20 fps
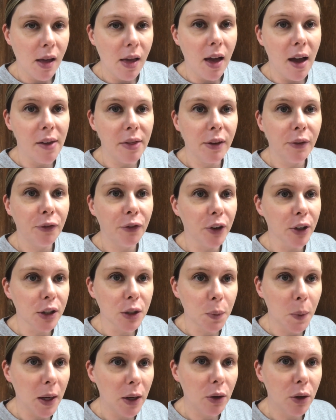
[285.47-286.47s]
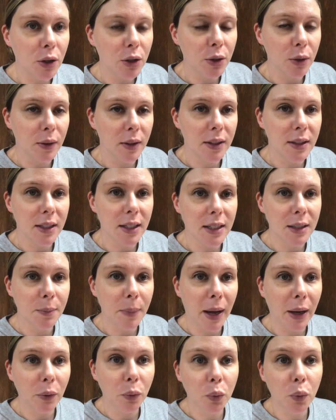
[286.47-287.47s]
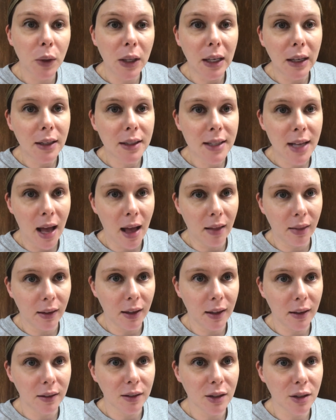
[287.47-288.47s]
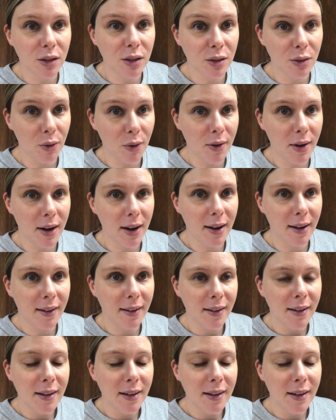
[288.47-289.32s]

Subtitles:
And the first way you can do this is by retelling the story.